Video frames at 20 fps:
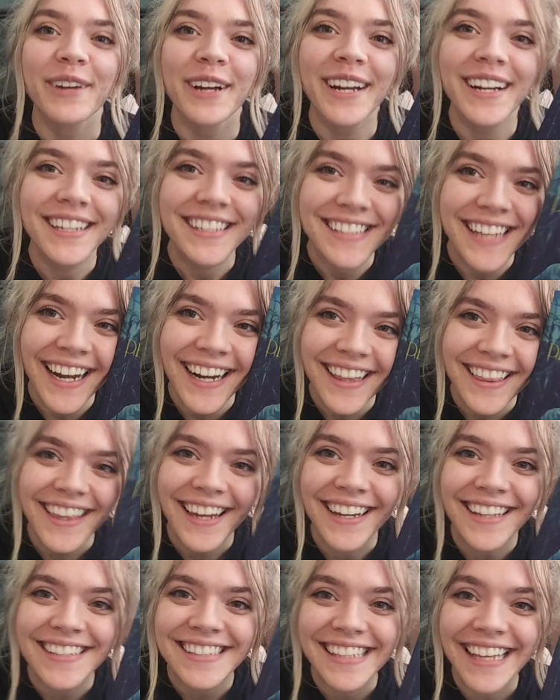Very excited
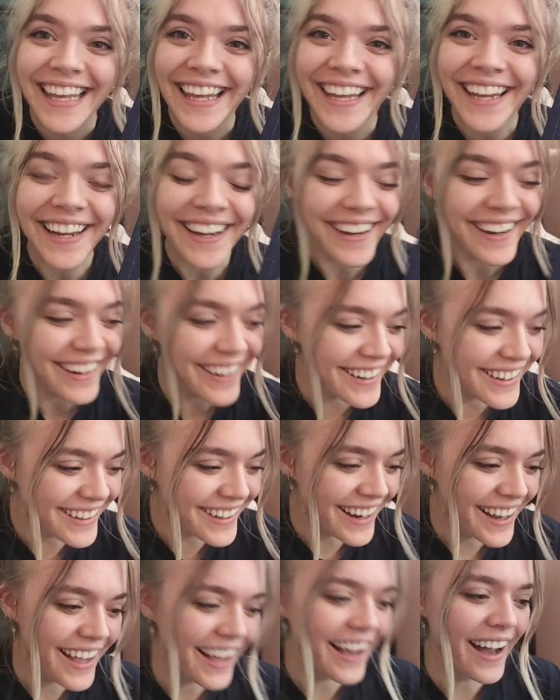that it's here.
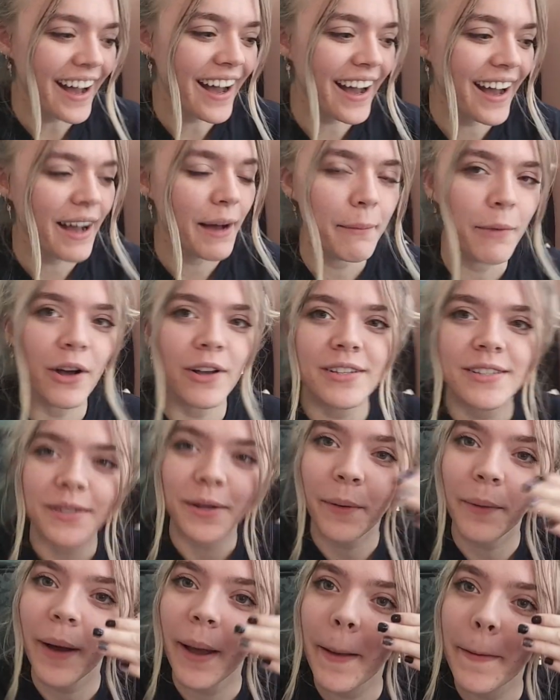Um,
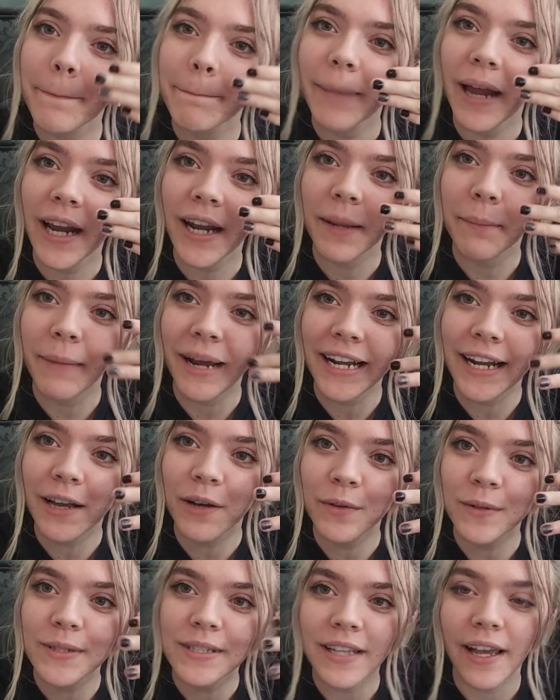also, I'm painting my
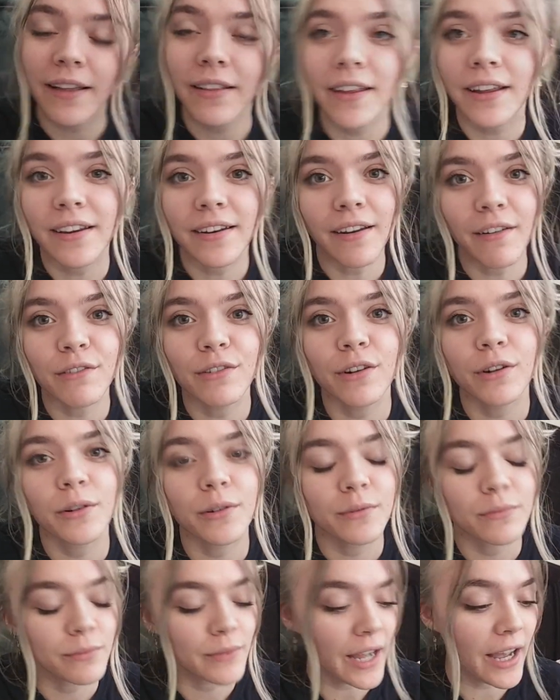nails. I like
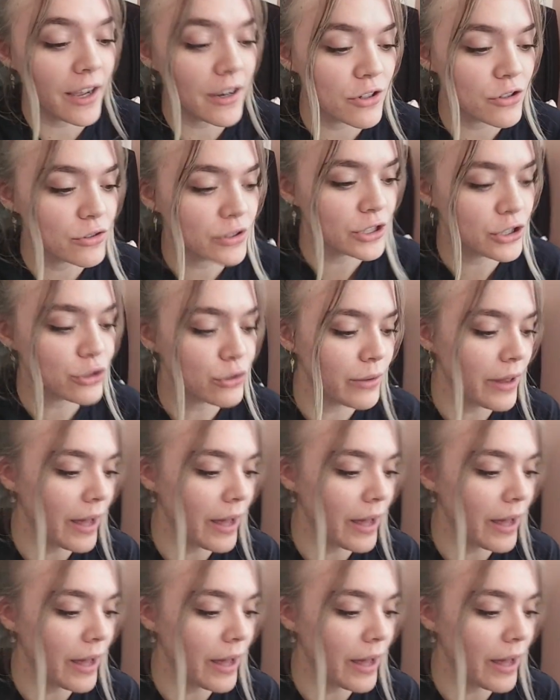never actually do